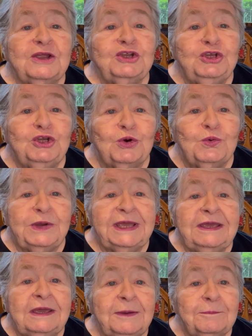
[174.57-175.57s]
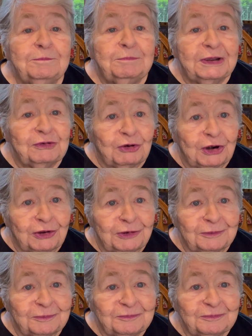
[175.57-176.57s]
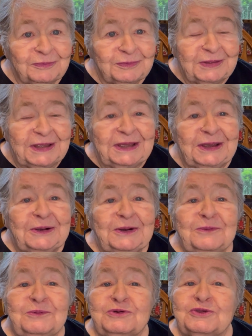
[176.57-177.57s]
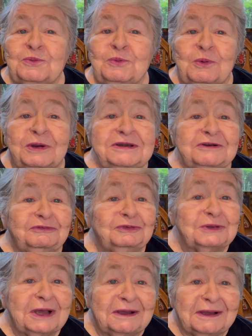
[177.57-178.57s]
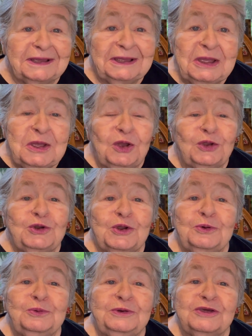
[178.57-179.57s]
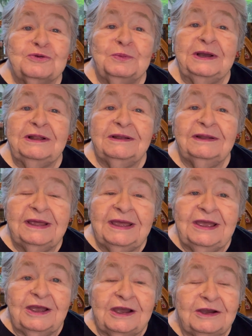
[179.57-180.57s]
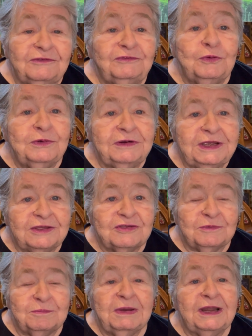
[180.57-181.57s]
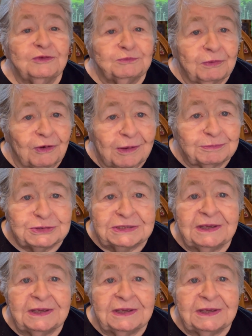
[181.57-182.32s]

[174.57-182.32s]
Yogi Berra, who was a wonderful guy, known as well for his malaprops,